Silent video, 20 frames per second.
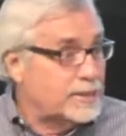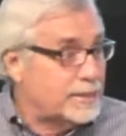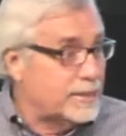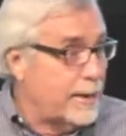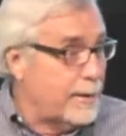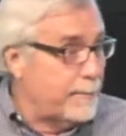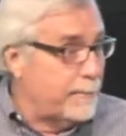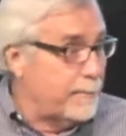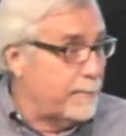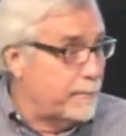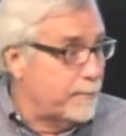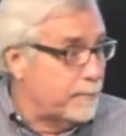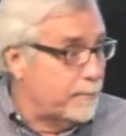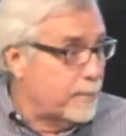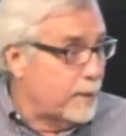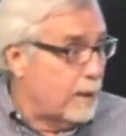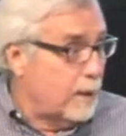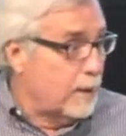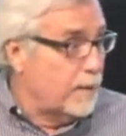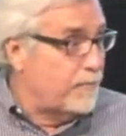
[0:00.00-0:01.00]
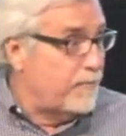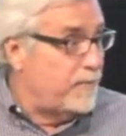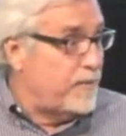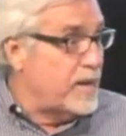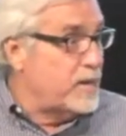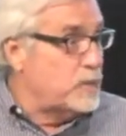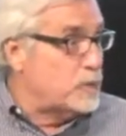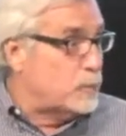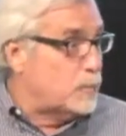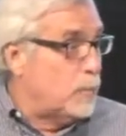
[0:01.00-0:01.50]
up our
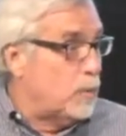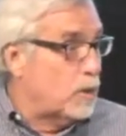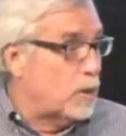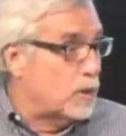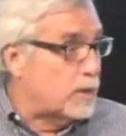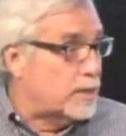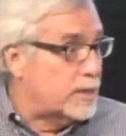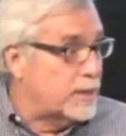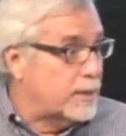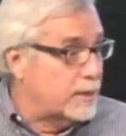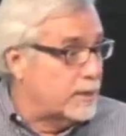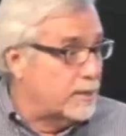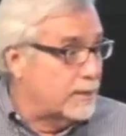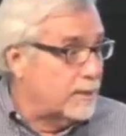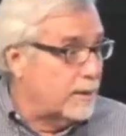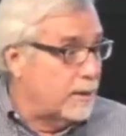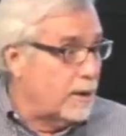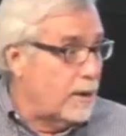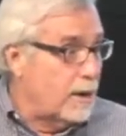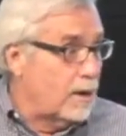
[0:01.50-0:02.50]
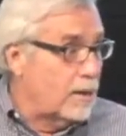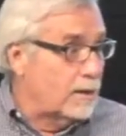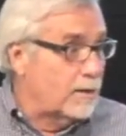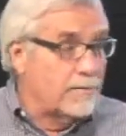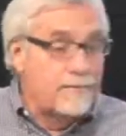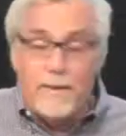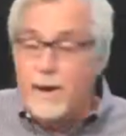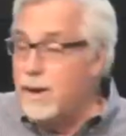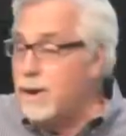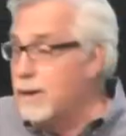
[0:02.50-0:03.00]
Facebook and all
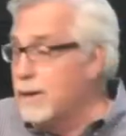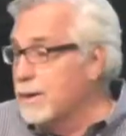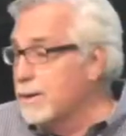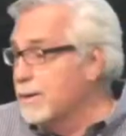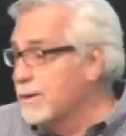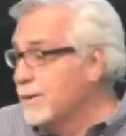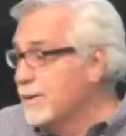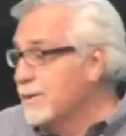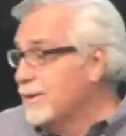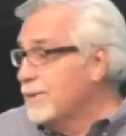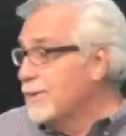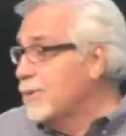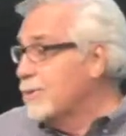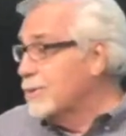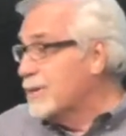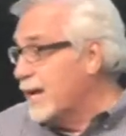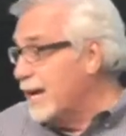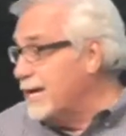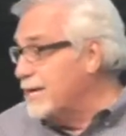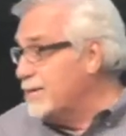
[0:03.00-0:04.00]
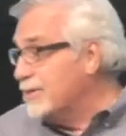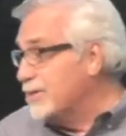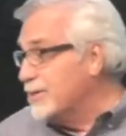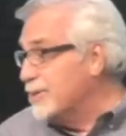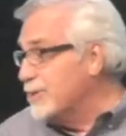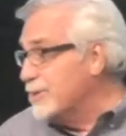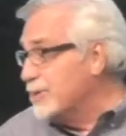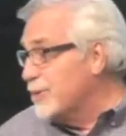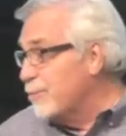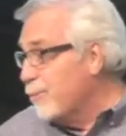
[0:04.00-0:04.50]
of our
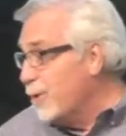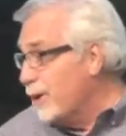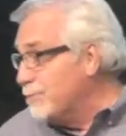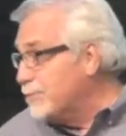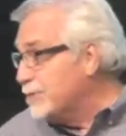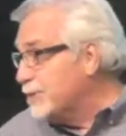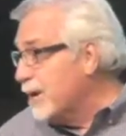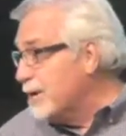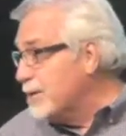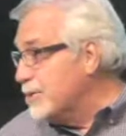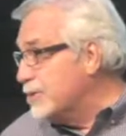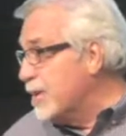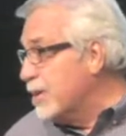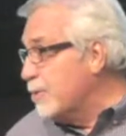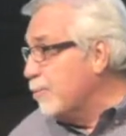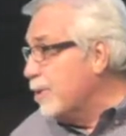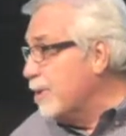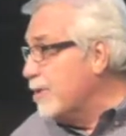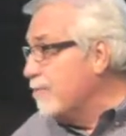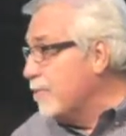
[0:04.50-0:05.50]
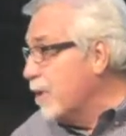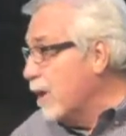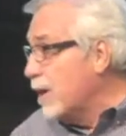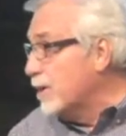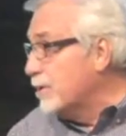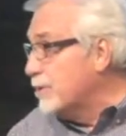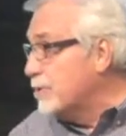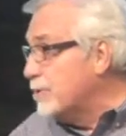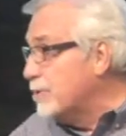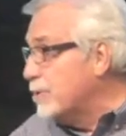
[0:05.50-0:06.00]
locations and websites that we've
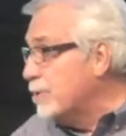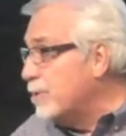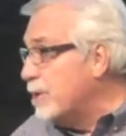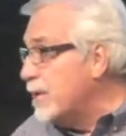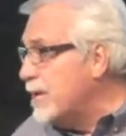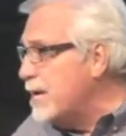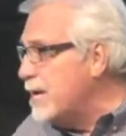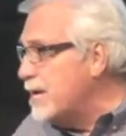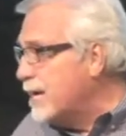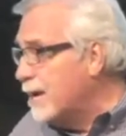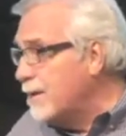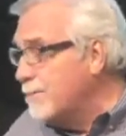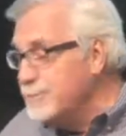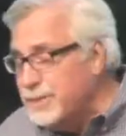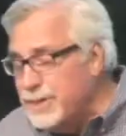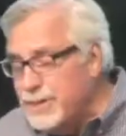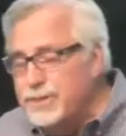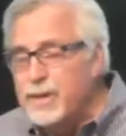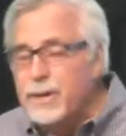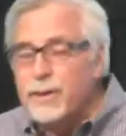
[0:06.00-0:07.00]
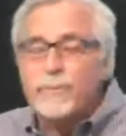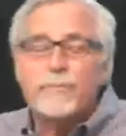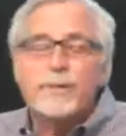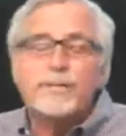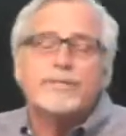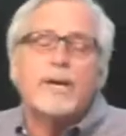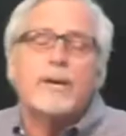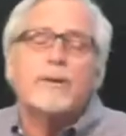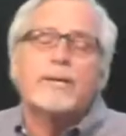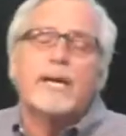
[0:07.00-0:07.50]
gone to. He comes in there and we
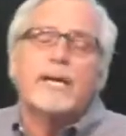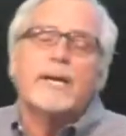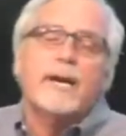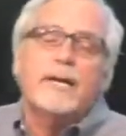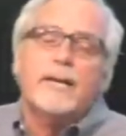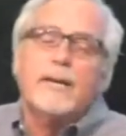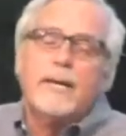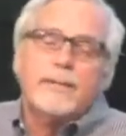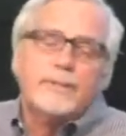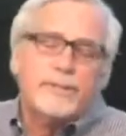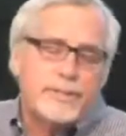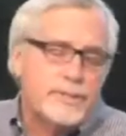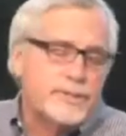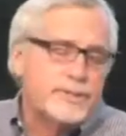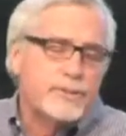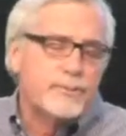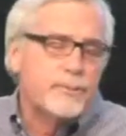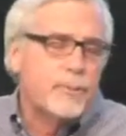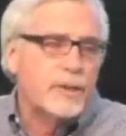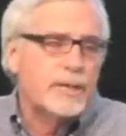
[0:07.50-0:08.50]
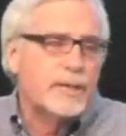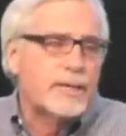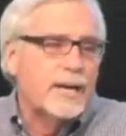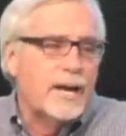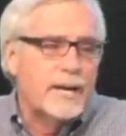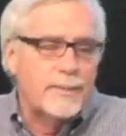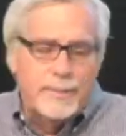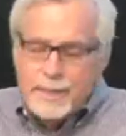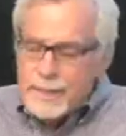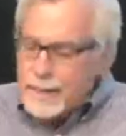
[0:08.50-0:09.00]
say, okay, God, Jesus, we're gonna,
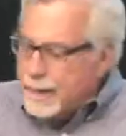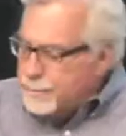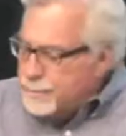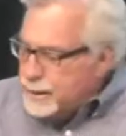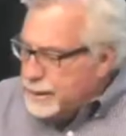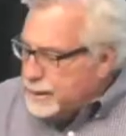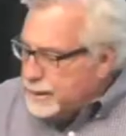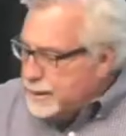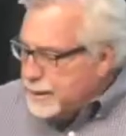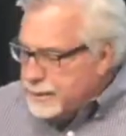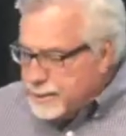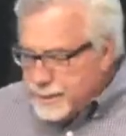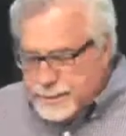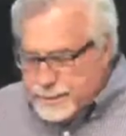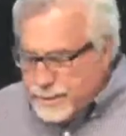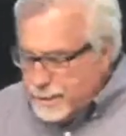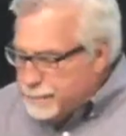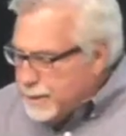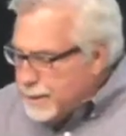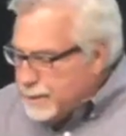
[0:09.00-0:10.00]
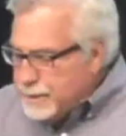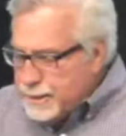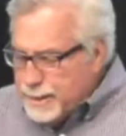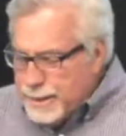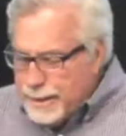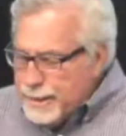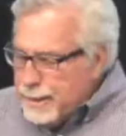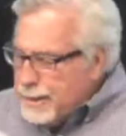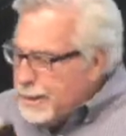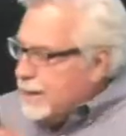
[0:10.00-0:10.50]
I'm gonna, I'm gonna clean this up. Let the,
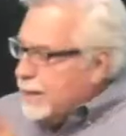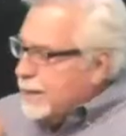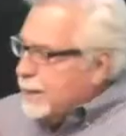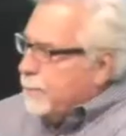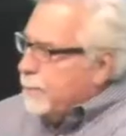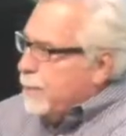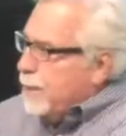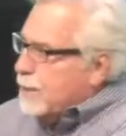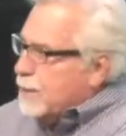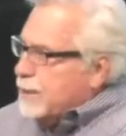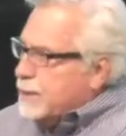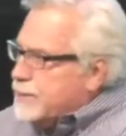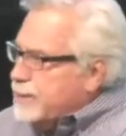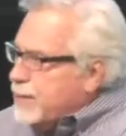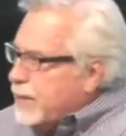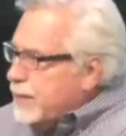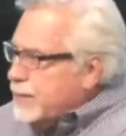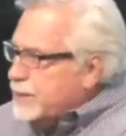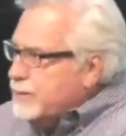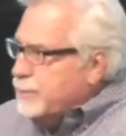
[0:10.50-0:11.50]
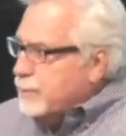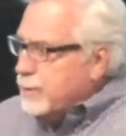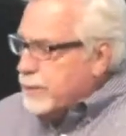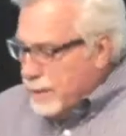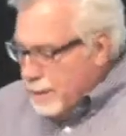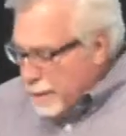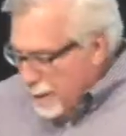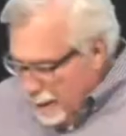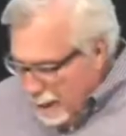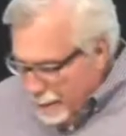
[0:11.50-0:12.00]
I, I apologize. We're,
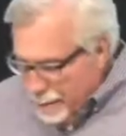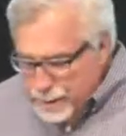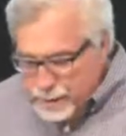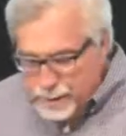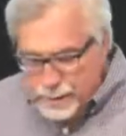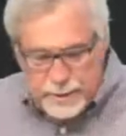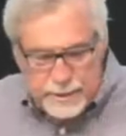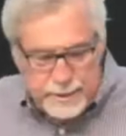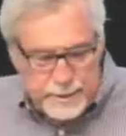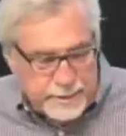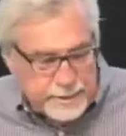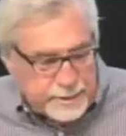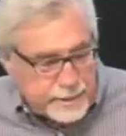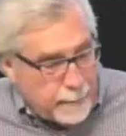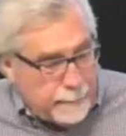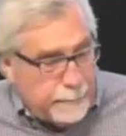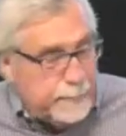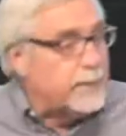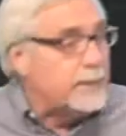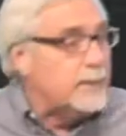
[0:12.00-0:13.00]
I'm gonna clean this up. And he